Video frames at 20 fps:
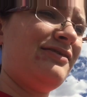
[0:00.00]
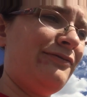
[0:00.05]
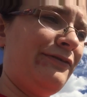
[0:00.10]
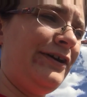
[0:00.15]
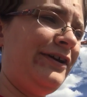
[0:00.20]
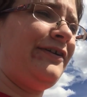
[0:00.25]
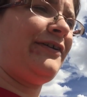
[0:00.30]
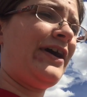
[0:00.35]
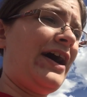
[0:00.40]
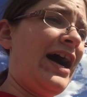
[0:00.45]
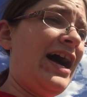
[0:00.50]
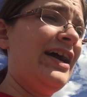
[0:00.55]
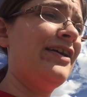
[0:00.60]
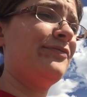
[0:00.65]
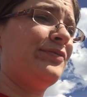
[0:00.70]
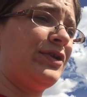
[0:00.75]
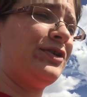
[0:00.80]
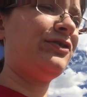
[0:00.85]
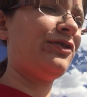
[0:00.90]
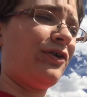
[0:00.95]
Well, I
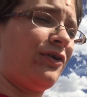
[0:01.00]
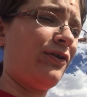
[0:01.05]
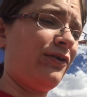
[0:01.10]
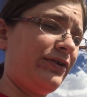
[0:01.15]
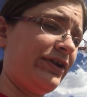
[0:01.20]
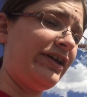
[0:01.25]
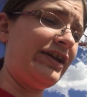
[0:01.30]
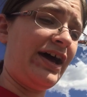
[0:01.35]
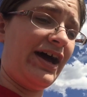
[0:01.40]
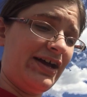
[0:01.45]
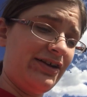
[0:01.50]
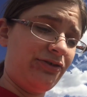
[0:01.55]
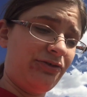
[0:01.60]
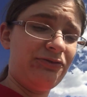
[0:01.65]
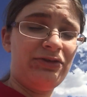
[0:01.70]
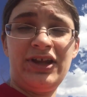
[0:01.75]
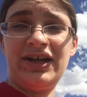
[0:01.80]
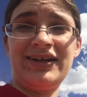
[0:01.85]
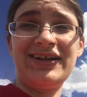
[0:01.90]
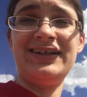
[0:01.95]
have been told, and I
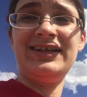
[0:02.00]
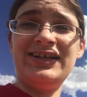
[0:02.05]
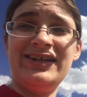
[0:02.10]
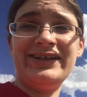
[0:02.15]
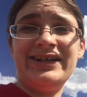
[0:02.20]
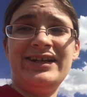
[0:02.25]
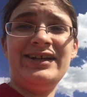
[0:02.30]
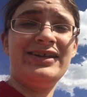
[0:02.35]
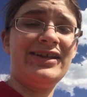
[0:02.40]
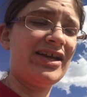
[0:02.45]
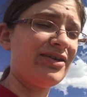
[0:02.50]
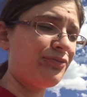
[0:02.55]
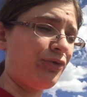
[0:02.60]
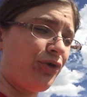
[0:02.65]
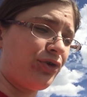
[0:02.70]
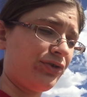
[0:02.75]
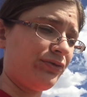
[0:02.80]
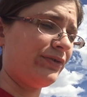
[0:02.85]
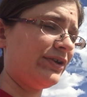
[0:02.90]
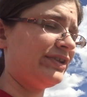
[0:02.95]
don't think I need anything
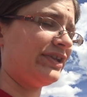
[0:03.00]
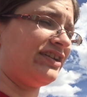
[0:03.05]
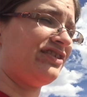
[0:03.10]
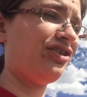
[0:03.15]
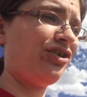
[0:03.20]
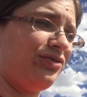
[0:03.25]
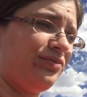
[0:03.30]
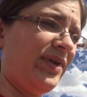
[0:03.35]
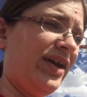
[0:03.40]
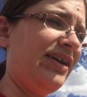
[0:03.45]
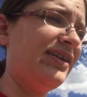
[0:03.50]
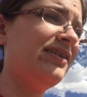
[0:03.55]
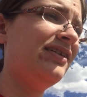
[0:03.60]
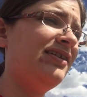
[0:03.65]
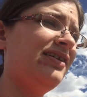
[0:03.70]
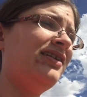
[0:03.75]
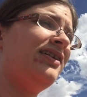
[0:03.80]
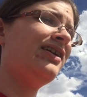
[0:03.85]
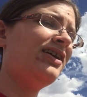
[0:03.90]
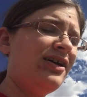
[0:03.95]
more than what they told me.
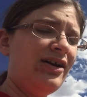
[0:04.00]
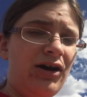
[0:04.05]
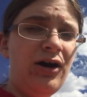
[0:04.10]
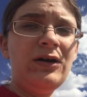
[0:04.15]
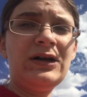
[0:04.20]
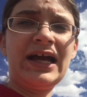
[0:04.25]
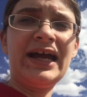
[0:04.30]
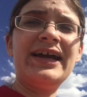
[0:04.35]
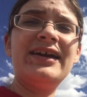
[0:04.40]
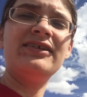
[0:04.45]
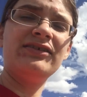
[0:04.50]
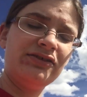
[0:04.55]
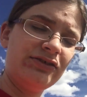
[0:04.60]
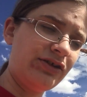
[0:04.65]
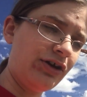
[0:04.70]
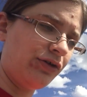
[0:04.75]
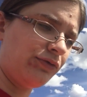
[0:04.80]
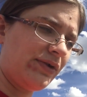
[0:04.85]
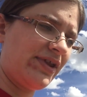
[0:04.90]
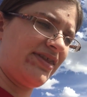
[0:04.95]
Okay,
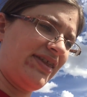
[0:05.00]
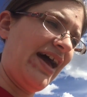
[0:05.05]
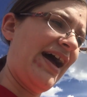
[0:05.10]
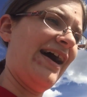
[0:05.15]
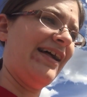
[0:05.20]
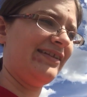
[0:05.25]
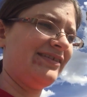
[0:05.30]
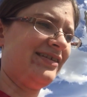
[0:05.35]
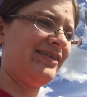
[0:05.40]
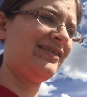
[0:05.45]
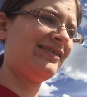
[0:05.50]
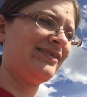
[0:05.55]
go with that.